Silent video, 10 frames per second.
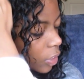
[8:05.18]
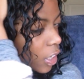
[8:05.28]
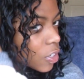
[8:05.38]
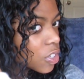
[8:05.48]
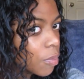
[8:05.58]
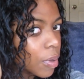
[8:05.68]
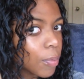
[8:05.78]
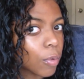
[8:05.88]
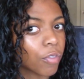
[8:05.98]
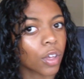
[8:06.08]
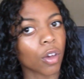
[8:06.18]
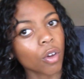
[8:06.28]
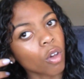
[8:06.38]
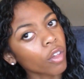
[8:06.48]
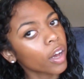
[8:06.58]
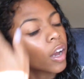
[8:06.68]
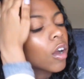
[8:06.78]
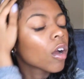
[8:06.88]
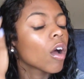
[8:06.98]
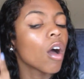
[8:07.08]
I know some people finger curl their
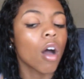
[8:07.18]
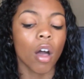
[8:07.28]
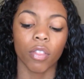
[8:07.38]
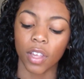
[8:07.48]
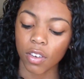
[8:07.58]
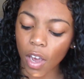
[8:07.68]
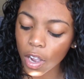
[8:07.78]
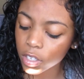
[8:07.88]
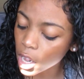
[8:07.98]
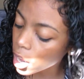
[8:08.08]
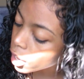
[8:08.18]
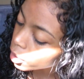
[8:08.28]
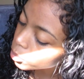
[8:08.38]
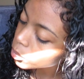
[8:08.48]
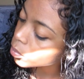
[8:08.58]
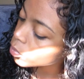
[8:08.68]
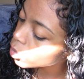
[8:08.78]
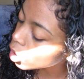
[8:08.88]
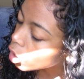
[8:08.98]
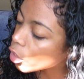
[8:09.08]
hair the entire time,
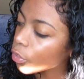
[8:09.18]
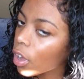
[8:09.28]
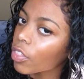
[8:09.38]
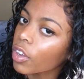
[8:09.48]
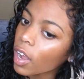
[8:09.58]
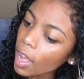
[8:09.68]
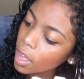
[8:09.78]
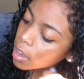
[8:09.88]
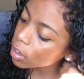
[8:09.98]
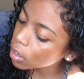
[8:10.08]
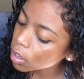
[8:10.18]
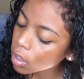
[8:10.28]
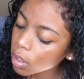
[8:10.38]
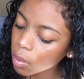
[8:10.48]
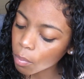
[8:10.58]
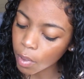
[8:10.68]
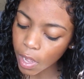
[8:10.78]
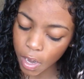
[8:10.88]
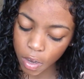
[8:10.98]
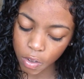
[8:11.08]
all throughout their head,
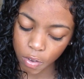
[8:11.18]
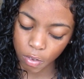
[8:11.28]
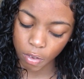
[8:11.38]
but